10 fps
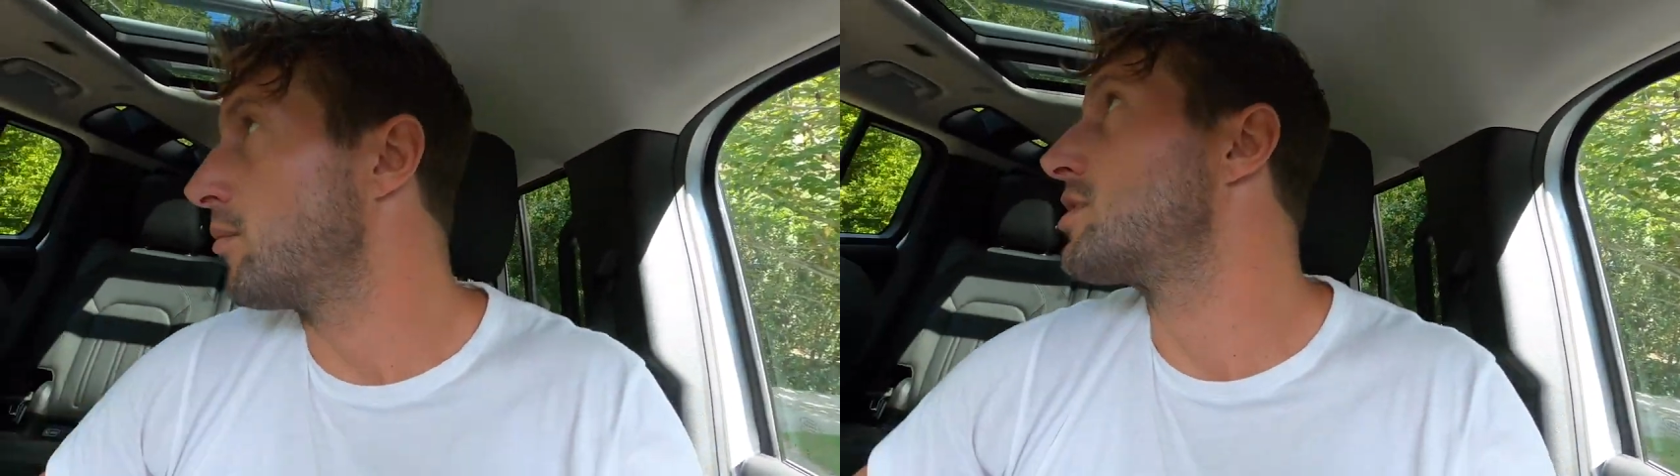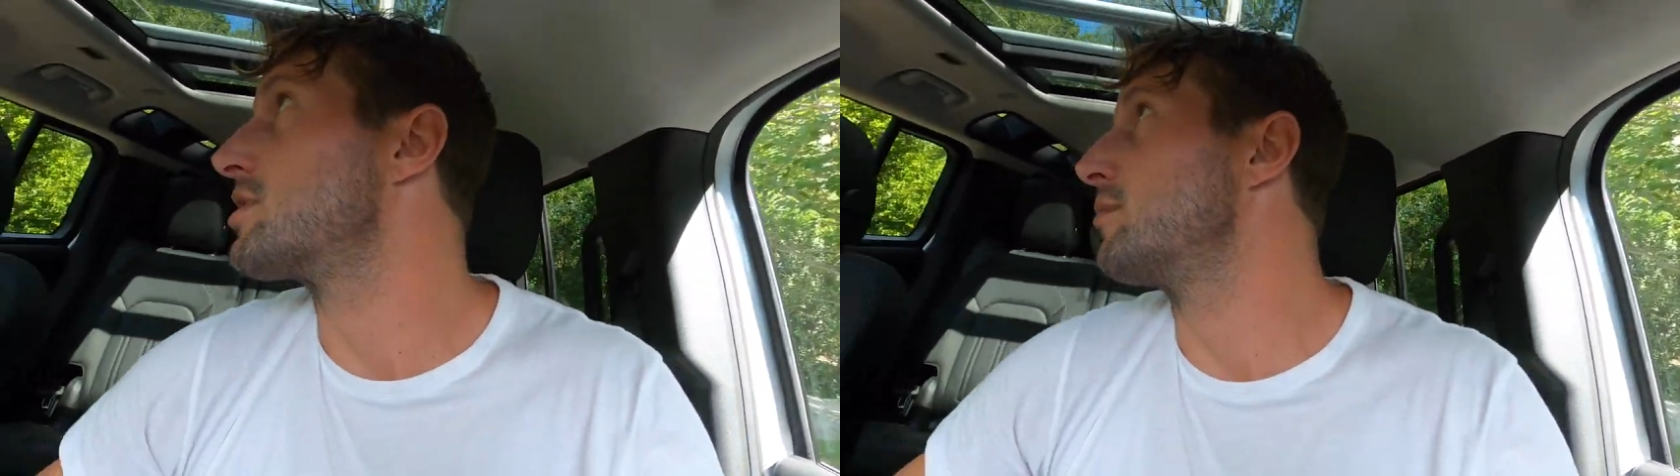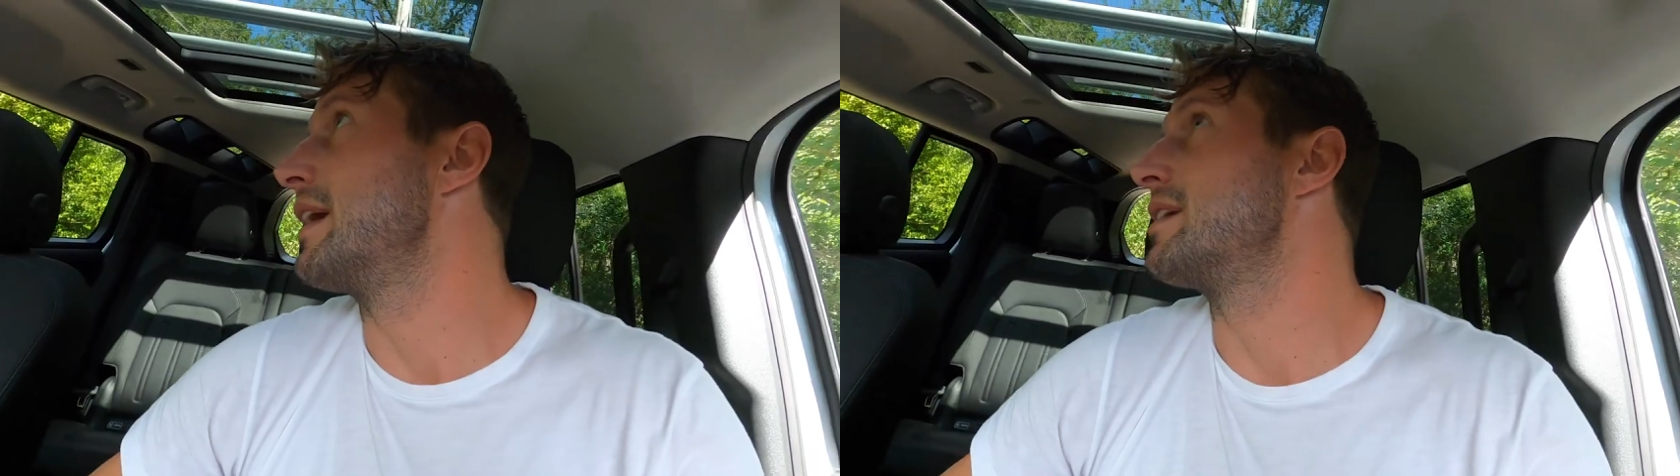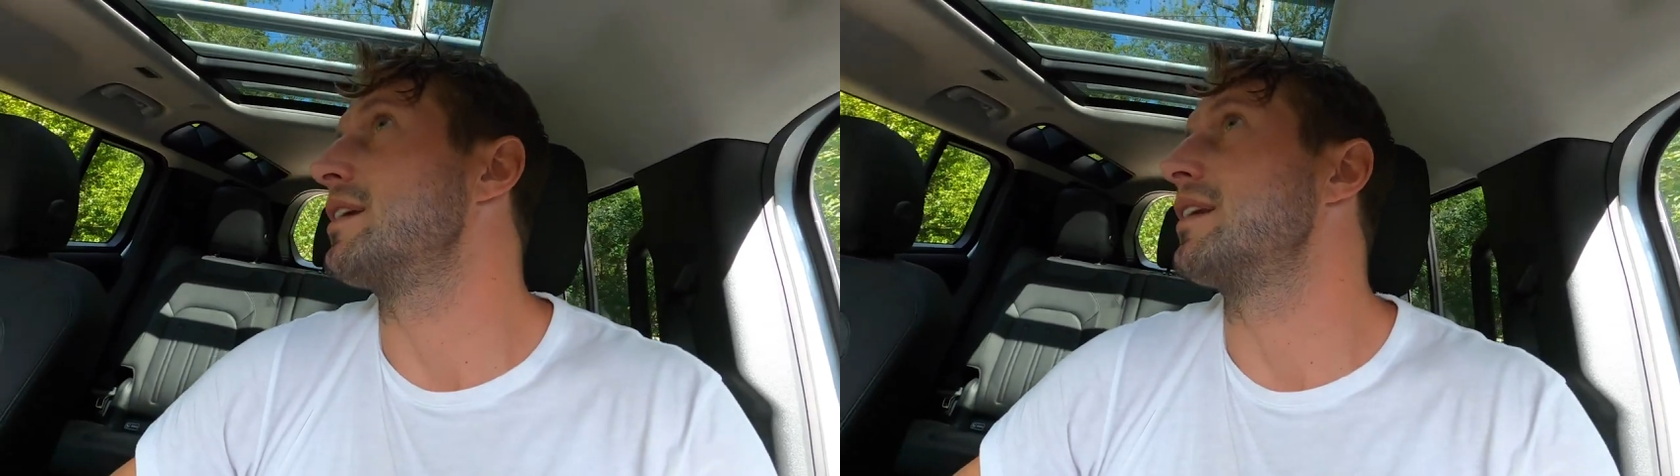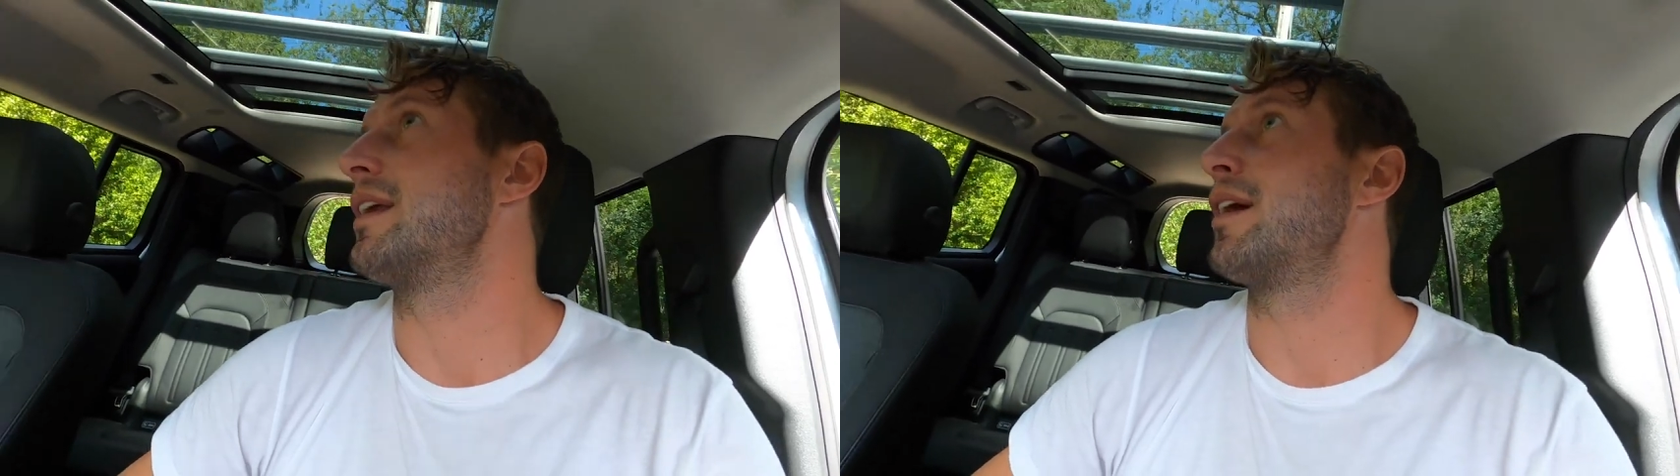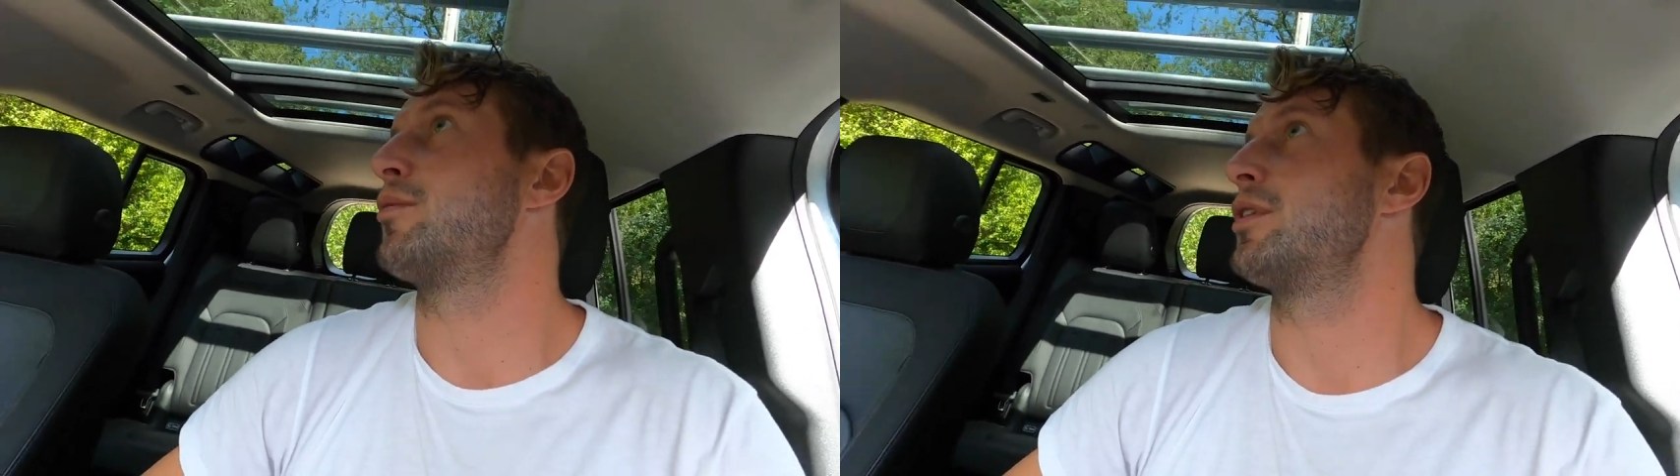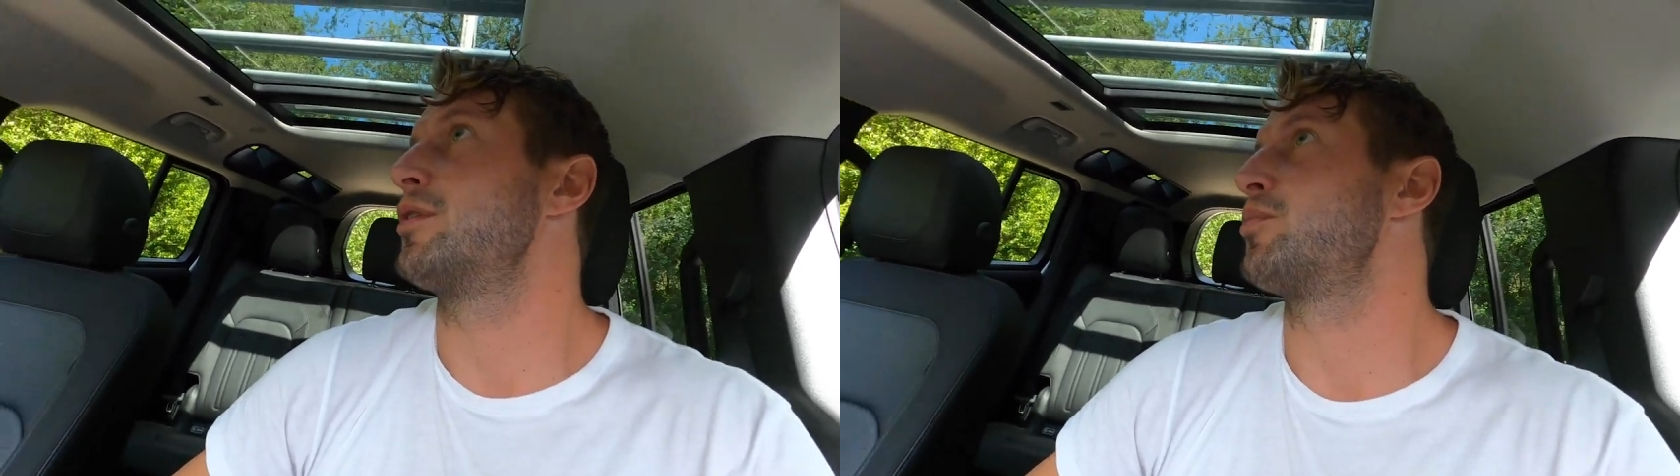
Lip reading: which is amazing, and I really